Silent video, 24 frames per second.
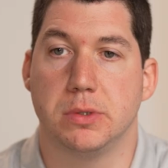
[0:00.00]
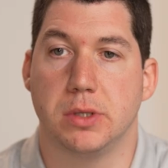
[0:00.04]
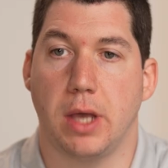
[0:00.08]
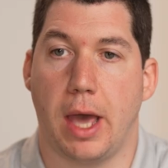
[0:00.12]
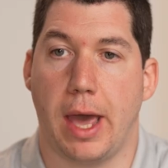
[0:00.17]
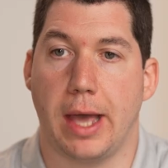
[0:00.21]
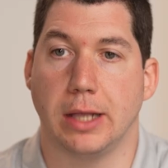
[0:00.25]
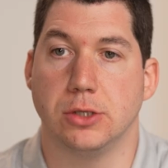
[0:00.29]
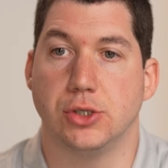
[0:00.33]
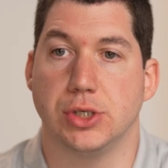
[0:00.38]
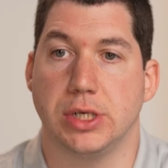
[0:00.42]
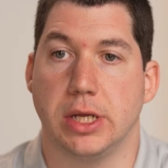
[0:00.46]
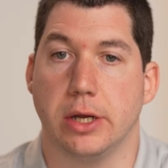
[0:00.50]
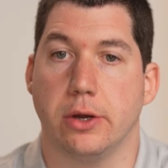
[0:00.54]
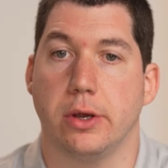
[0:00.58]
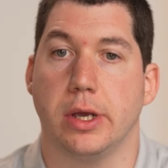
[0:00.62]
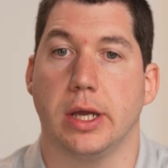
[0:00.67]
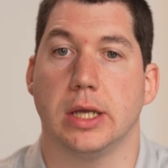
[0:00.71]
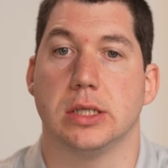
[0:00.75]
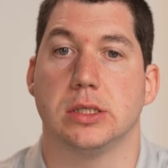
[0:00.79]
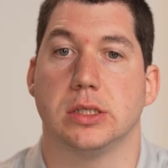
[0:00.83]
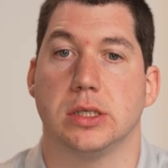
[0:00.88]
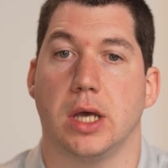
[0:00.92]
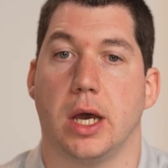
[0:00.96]

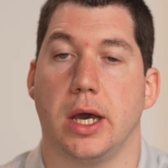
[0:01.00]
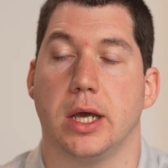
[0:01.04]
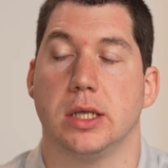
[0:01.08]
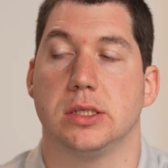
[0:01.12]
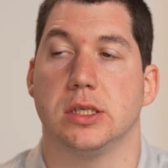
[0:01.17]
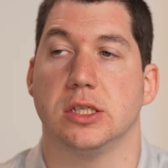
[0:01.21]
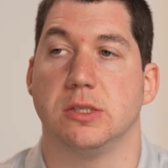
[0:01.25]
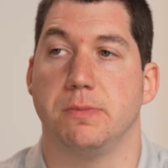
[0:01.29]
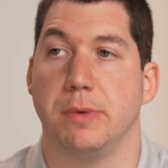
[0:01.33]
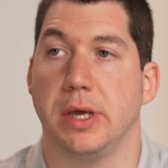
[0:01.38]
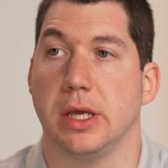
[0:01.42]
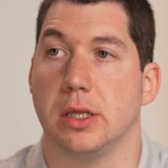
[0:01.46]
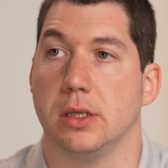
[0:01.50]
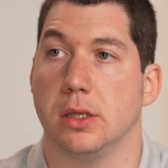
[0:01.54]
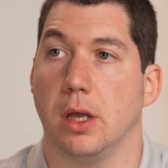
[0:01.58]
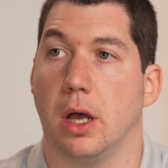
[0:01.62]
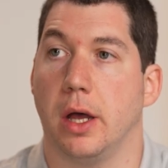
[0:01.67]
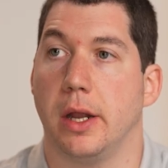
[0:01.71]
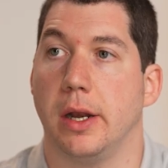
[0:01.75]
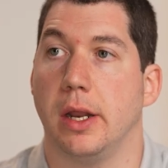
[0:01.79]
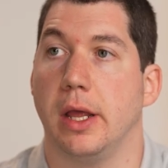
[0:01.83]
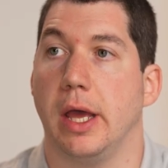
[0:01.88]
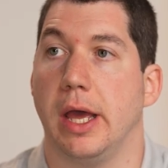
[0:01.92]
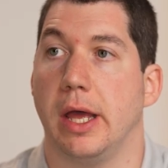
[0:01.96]
engineering and science that's being
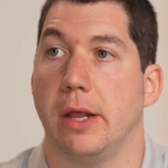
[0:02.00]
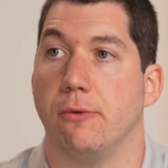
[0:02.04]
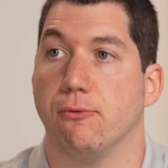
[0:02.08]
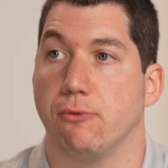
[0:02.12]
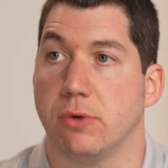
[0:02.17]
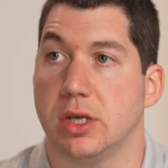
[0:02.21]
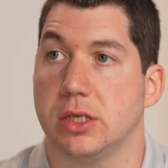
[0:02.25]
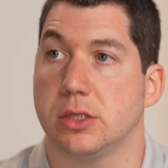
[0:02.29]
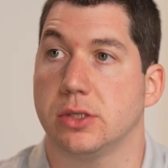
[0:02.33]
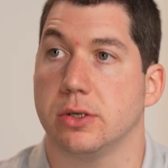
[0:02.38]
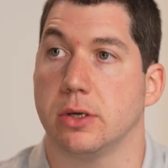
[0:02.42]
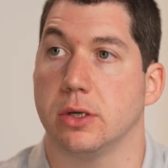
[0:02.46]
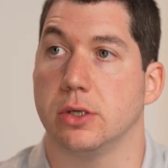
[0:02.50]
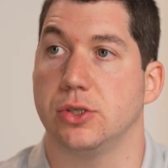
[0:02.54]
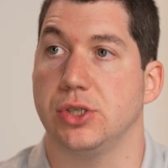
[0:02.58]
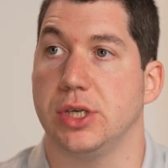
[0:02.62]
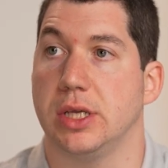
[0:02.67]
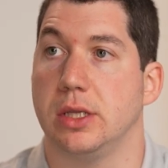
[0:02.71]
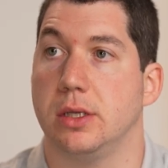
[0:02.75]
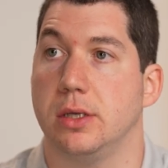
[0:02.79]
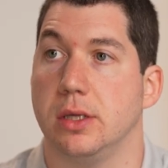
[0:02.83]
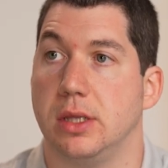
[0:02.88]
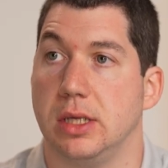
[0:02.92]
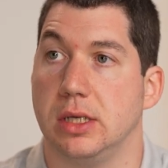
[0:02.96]
done and research
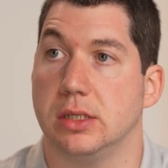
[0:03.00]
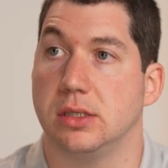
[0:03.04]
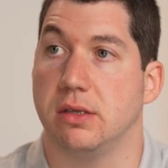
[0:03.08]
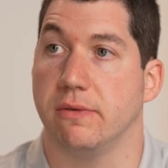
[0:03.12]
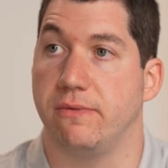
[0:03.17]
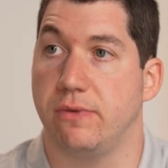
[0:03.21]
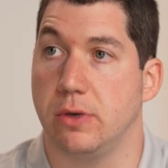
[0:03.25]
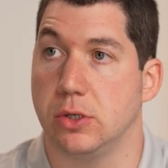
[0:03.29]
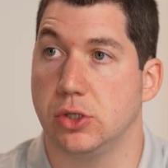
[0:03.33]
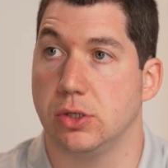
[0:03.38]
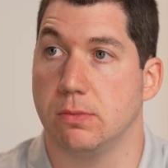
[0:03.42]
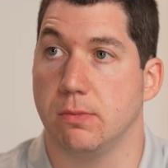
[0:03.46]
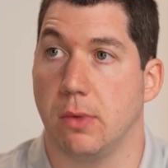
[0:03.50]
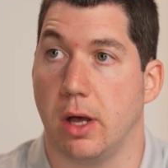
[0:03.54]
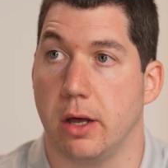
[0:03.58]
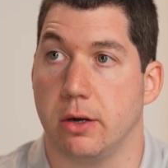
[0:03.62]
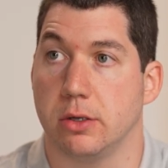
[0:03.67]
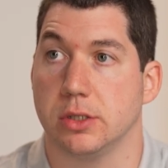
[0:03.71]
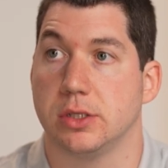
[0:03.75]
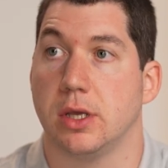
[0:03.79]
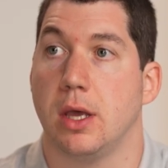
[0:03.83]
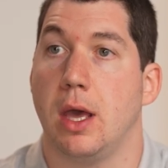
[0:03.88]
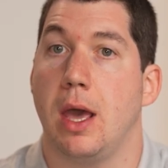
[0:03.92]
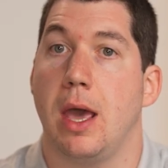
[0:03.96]
into these diffusion
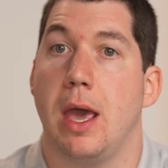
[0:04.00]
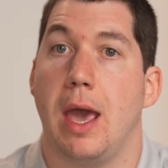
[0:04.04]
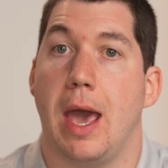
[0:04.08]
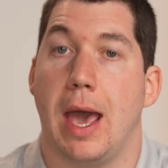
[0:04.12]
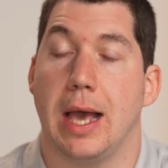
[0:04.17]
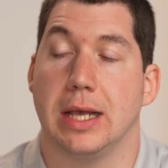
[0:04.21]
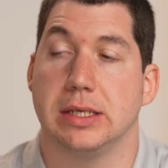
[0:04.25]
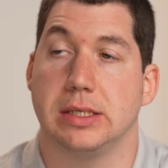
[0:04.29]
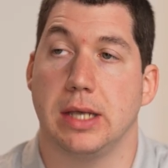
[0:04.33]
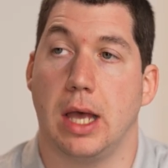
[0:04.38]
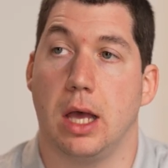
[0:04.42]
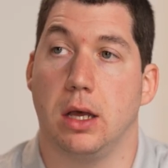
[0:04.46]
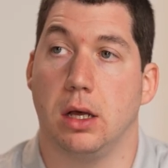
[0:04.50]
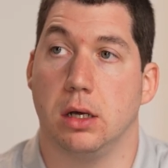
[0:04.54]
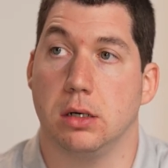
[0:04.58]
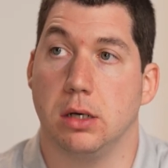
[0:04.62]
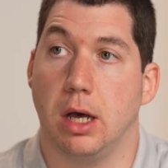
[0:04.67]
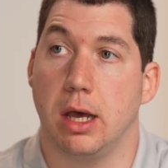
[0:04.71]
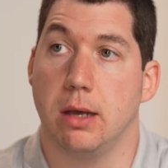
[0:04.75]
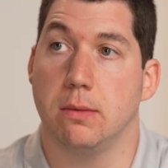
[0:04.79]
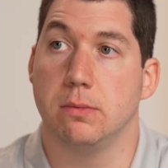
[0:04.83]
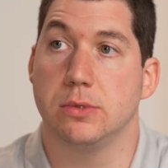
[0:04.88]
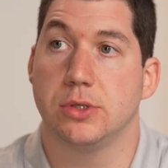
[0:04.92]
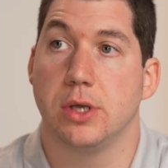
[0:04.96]
models as
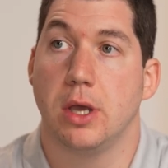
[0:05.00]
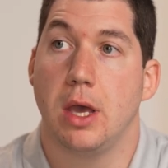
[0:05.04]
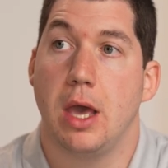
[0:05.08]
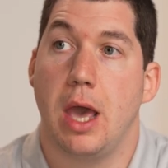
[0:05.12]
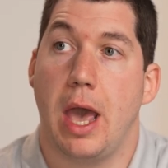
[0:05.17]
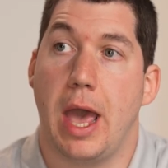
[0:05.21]
LLMs,